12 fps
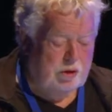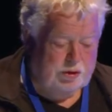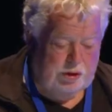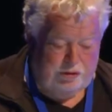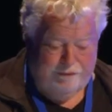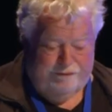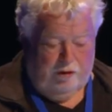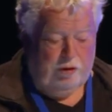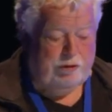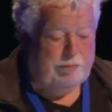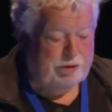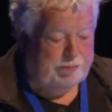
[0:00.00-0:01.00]
Look, you can
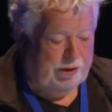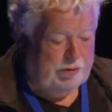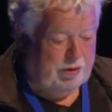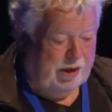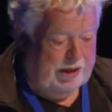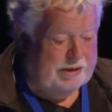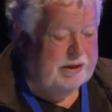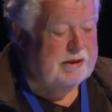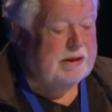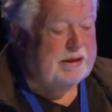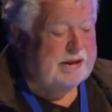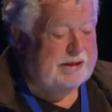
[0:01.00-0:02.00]
follow them. The blue line,
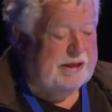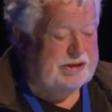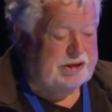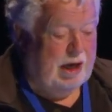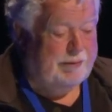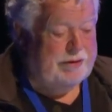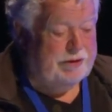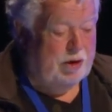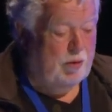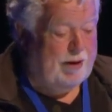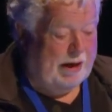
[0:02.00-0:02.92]
kids come in, they all